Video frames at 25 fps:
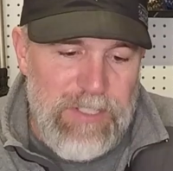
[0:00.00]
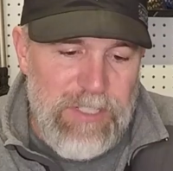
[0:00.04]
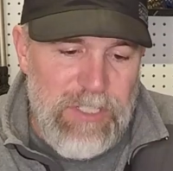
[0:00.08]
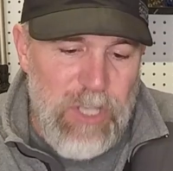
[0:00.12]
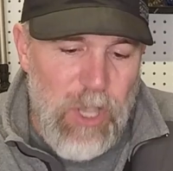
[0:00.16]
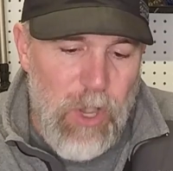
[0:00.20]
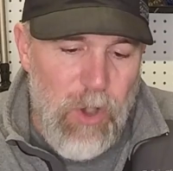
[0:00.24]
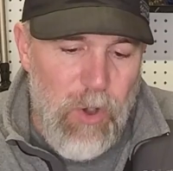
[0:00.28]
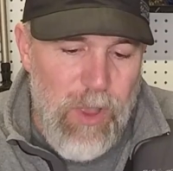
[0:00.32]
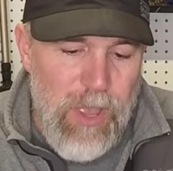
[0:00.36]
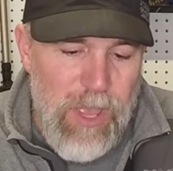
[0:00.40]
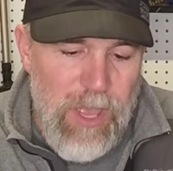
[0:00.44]

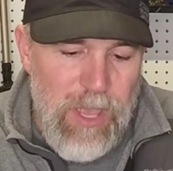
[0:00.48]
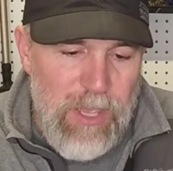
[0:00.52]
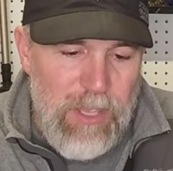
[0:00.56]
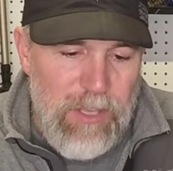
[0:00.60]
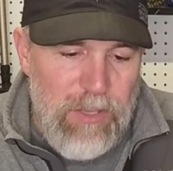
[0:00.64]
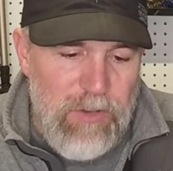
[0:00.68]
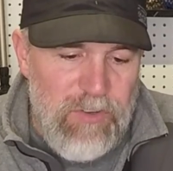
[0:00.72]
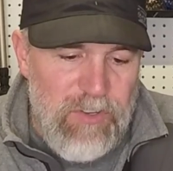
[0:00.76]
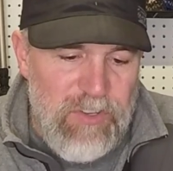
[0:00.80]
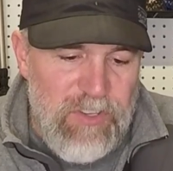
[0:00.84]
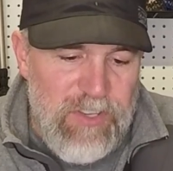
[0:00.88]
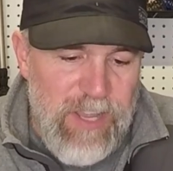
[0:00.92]
So
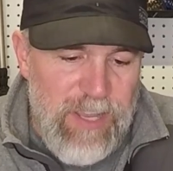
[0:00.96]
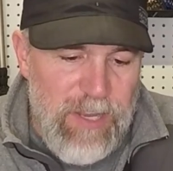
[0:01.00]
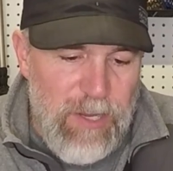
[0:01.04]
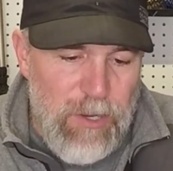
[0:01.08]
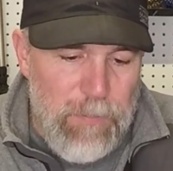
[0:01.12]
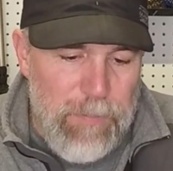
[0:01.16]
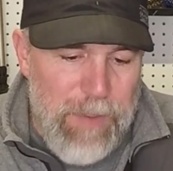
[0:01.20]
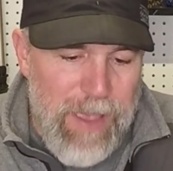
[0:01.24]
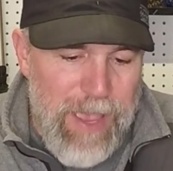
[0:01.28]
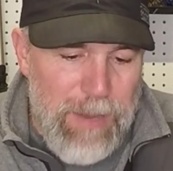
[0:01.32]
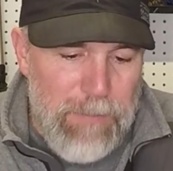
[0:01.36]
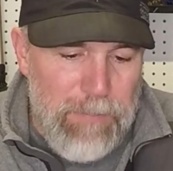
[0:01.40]
you just take
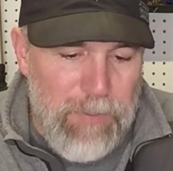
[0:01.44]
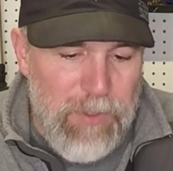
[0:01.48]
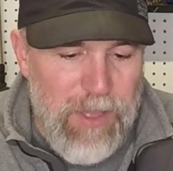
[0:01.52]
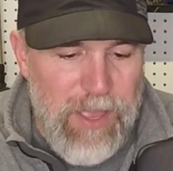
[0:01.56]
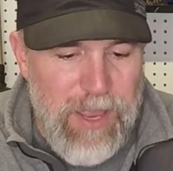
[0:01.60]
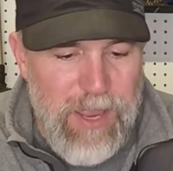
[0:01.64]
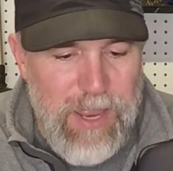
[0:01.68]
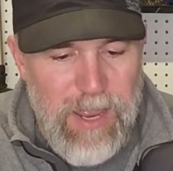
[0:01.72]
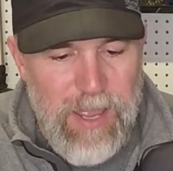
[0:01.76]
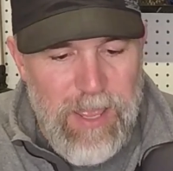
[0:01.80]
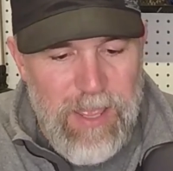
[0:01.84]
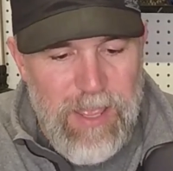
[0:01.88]
your back
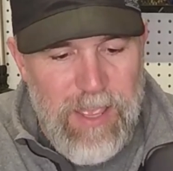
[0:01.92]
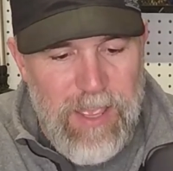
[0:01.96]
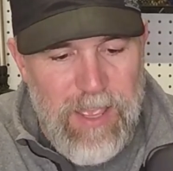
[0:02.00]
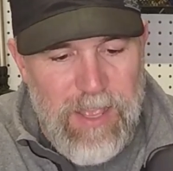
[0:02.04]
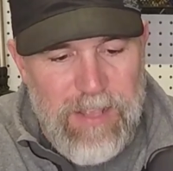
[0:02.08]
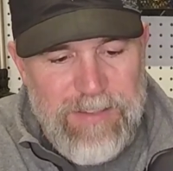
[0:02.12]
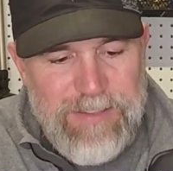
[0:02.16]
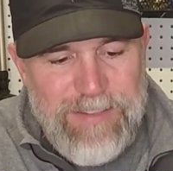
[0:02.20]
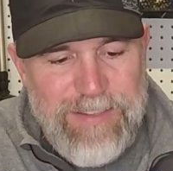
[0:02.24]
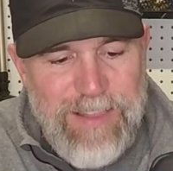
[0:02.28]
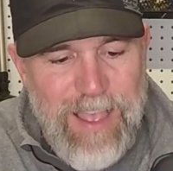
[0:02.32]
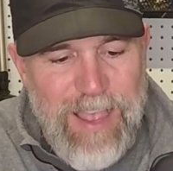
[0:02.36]
plate
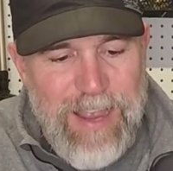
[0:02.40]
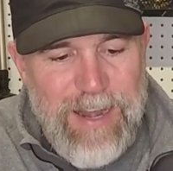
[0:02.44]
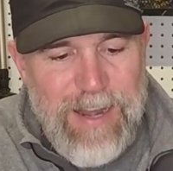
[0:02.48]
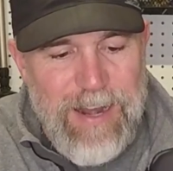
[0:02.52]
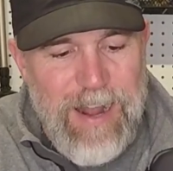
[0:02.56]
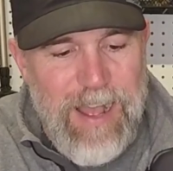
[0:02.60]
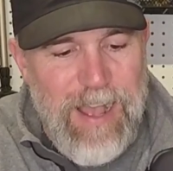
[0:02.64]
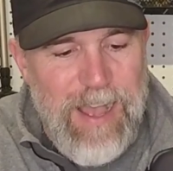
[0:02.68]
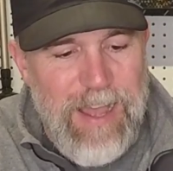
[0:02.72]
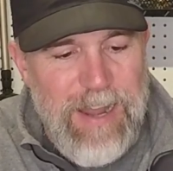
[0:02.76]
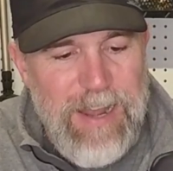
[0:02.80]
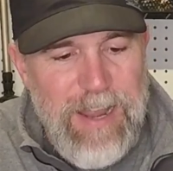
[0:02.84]
and slide it
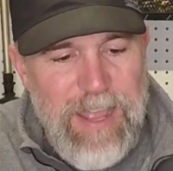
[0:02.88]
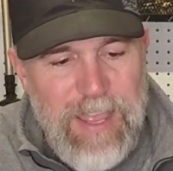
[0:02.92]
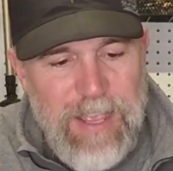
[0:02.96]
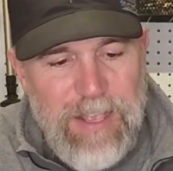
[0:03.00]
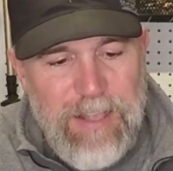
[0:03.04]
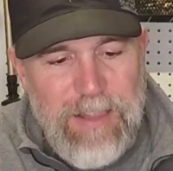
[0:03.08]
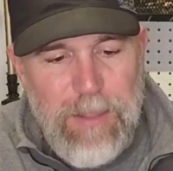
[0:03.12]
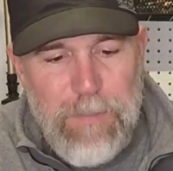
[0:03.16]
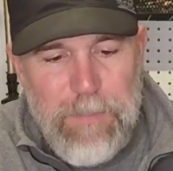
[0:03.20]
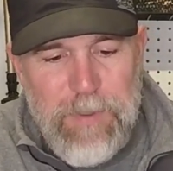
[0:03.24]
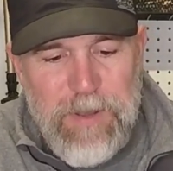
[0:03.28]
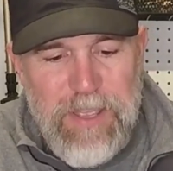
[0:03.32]
on and
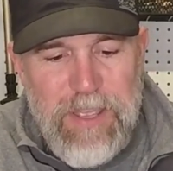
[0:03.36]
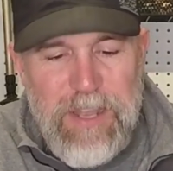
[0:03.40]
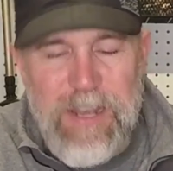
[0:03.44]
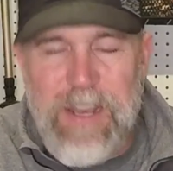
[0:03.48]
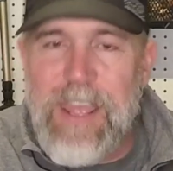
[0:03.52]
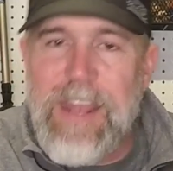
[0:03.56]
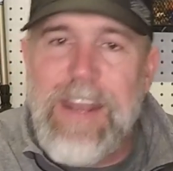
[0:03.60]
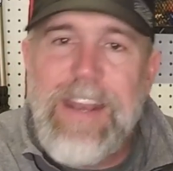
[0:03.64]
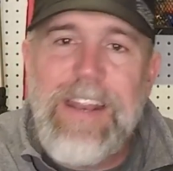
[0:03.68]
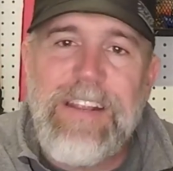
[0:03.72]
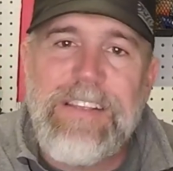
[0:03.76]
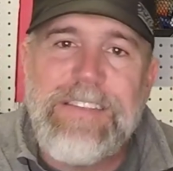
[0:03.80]
clip it in,
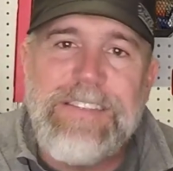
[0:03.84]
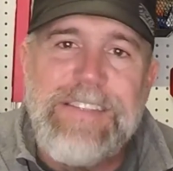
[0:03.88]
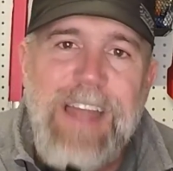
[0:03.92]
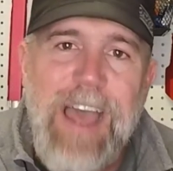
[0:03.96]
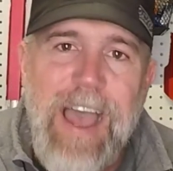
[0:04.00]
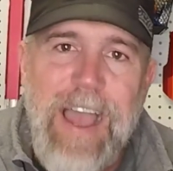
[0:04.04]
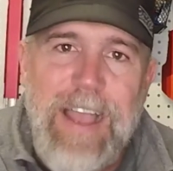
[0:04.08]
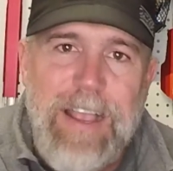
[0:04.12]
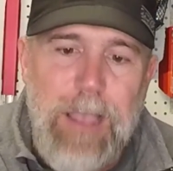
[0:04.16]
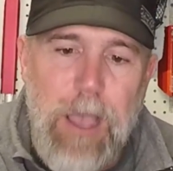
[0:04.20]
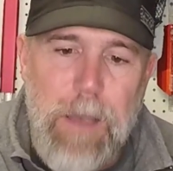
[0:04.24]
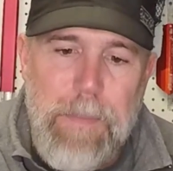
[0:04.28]
and it is
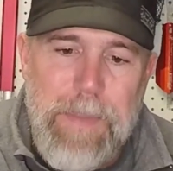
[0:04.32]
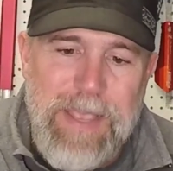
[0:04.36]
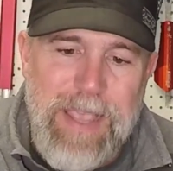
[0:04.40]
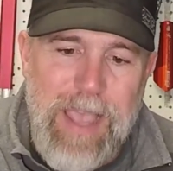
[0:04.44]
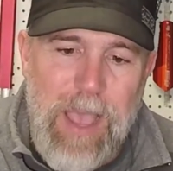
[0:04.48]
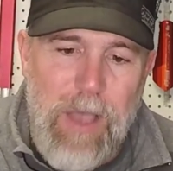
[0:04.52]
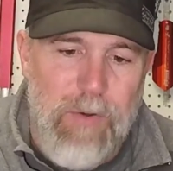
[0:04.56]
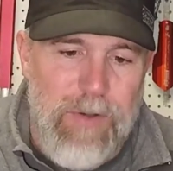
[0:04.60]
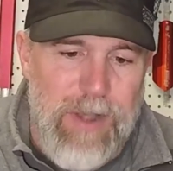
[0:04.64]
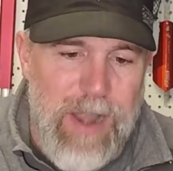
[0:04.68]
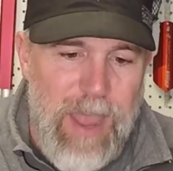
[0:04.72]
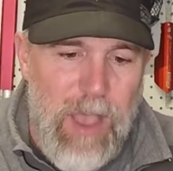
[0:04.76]
not coming
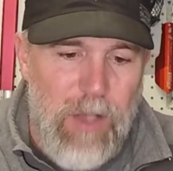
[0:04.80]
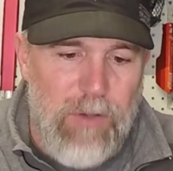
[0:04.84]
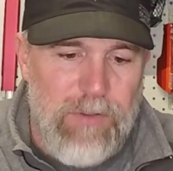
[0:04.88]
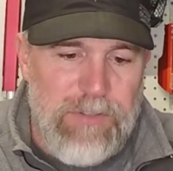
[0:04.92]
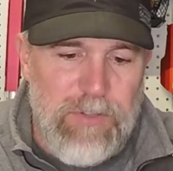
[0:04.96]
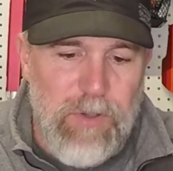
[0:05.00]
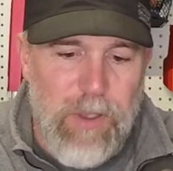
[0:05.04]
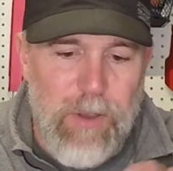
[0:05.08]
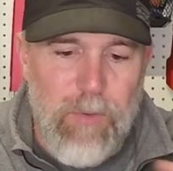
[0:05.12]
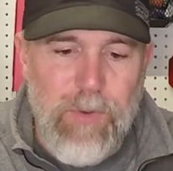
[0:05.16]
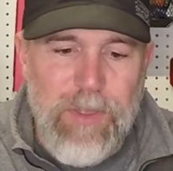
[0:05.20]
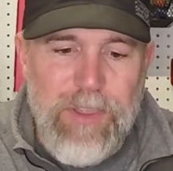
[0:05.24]
out now.
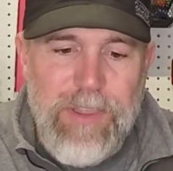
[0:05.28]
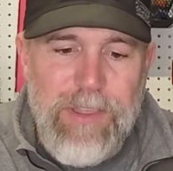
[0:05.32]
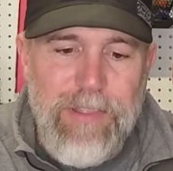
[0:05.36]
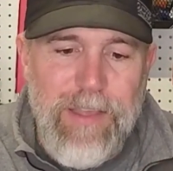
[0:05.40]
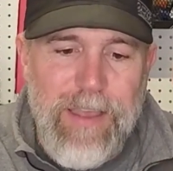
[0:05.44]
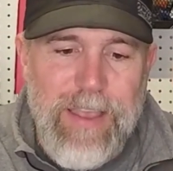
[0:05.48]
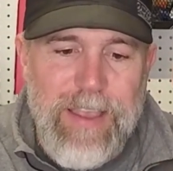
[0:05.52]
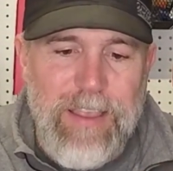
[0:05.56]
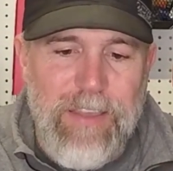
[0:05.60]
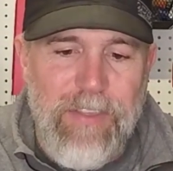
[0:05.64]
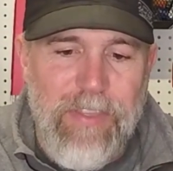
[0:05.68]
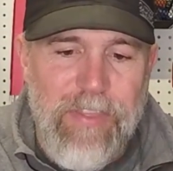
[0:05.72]
So I really
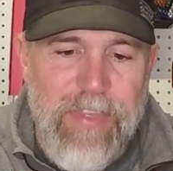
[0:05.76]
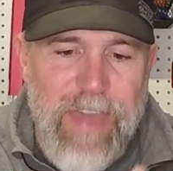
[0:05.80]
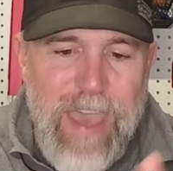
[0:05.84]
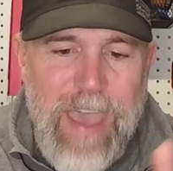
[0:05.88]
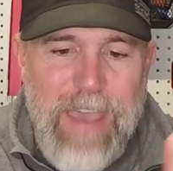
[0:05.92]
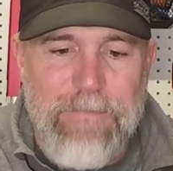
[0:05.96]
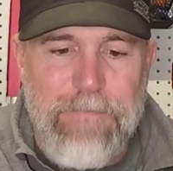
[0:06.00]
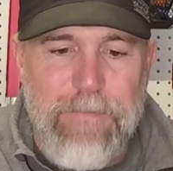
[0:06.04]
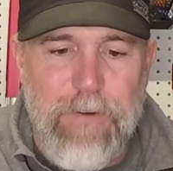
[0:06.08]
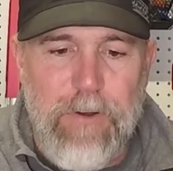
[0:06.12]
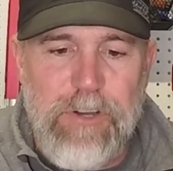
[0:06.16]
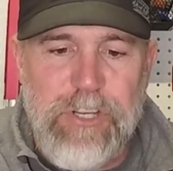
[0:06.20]
like
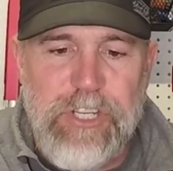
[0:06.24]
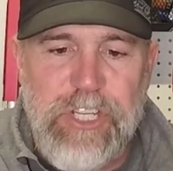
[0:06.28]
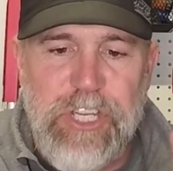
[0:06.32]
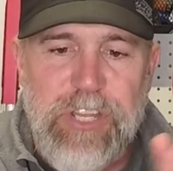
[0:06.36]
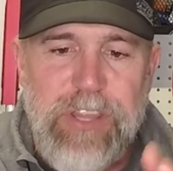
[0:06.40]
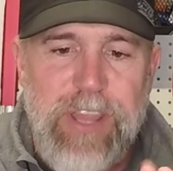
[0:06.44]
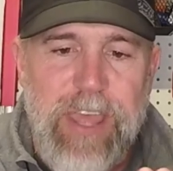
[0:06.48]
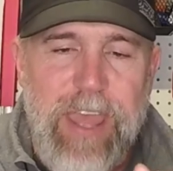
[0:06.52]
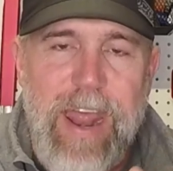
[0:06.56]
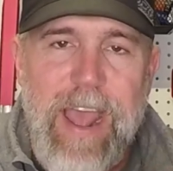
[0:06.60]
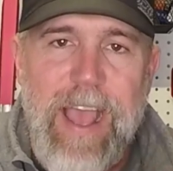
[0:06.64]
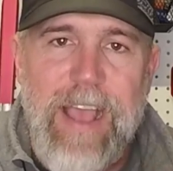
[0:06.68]
that
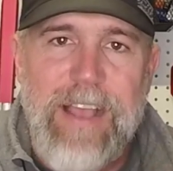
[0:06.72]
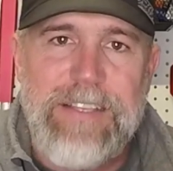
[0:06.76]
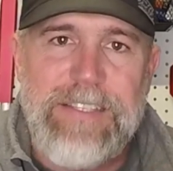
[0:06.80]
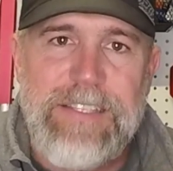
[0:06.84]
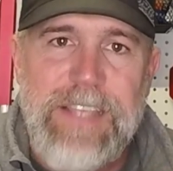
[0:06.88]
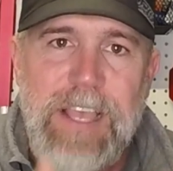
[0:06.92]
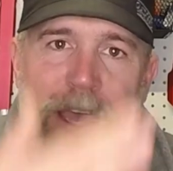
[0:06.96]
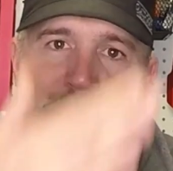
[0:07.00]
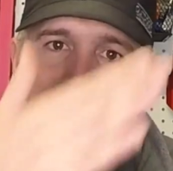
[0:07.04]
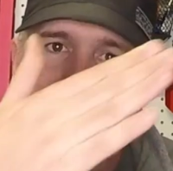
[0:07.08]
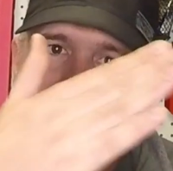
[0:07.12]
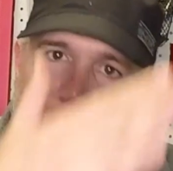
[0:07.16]
version that has
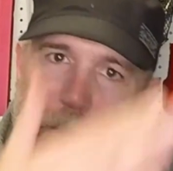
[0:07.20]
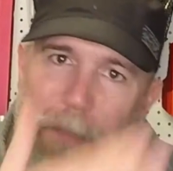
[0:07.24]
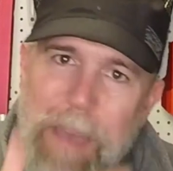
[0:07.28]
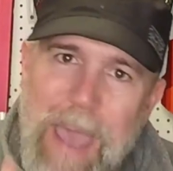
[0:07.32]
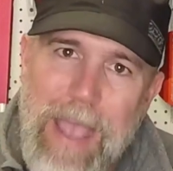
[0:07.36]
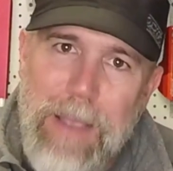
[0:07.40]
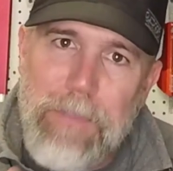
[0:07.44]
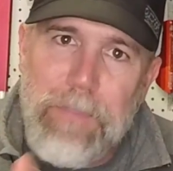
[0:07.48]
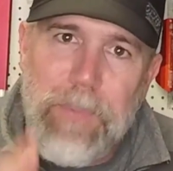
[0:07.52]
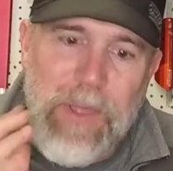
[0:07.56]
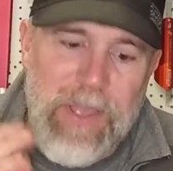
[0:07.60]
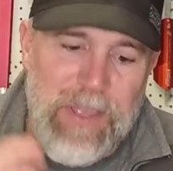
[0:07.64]
the
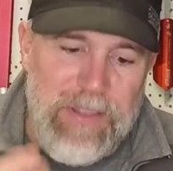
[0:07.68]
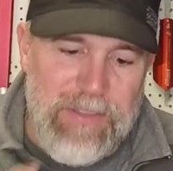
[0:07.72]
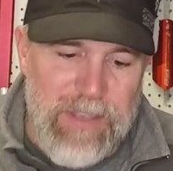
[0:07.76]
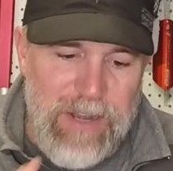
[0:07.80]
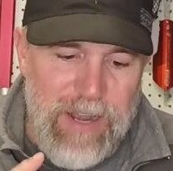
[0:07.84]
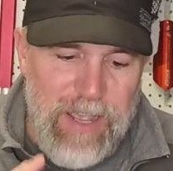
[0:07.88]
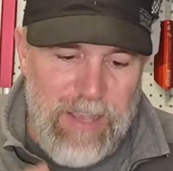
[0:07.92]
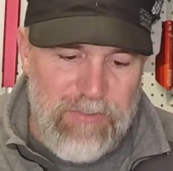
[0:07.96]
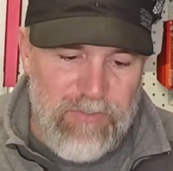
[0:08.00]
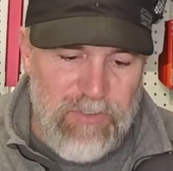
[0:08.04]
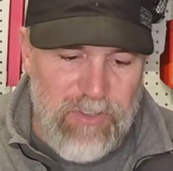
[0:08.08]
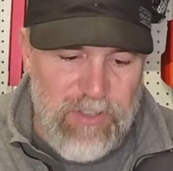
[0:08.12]
back plate that
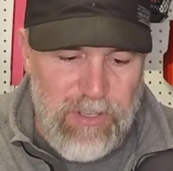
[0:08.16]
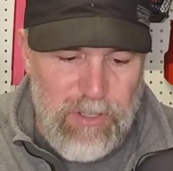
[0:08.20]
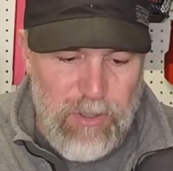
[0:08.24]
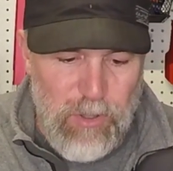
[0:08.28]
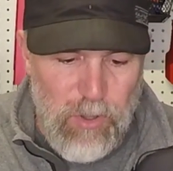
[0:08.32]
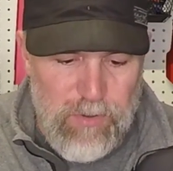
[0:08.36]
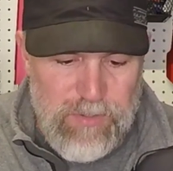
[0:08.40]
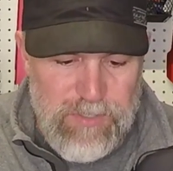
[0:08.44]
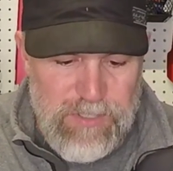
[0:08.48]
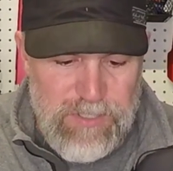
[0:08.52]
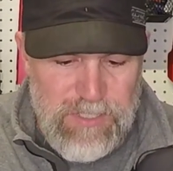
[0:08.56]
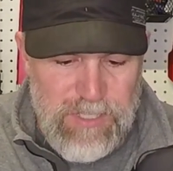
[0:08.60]
actually
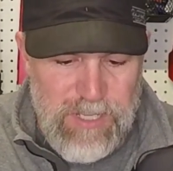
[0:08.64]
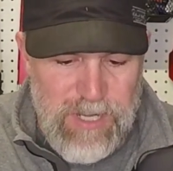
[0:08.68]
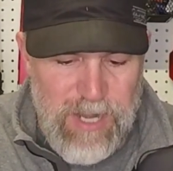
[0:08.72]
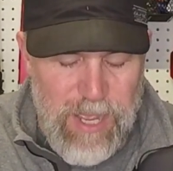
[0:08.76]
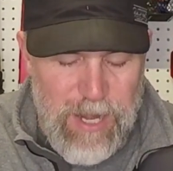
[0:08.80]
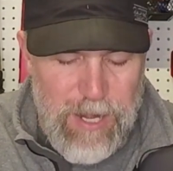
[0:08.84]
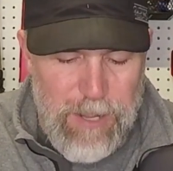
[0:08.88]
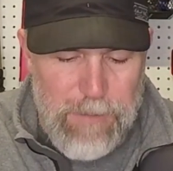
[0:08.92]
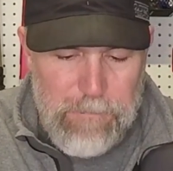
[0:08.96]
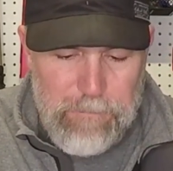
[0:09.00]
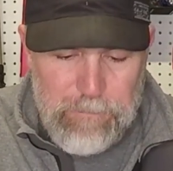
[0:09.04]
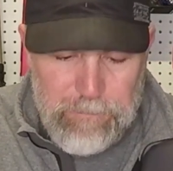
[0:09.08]
closes in
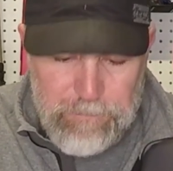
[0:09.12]
on it.